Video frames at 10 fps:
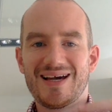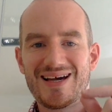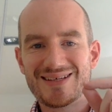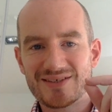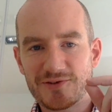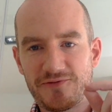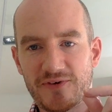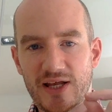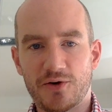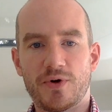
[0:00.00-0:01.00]
And as a
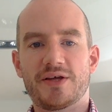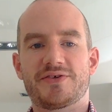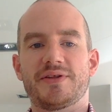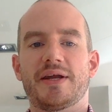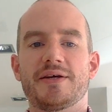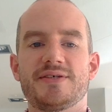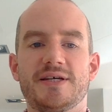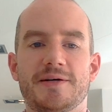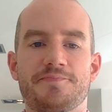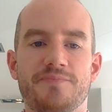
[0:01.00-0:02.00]
follow-on to that idea,
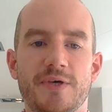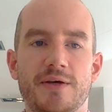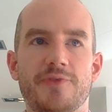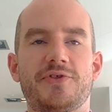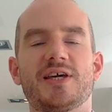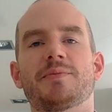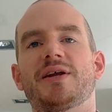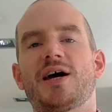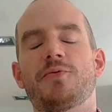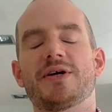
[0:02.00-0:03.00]
think about
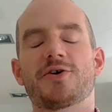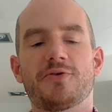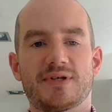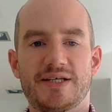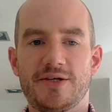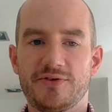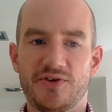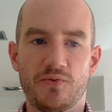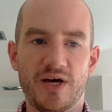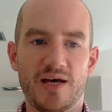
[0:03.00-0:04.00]
how we currently use the
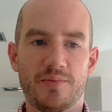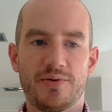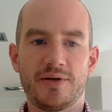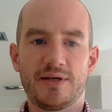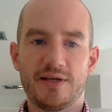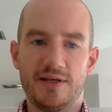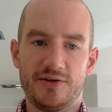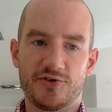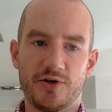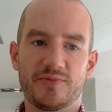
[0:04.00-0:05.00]
web in
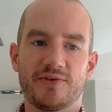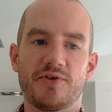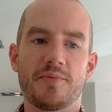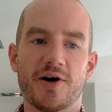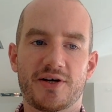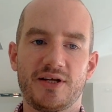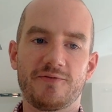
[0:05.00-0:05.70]
terms of the marketing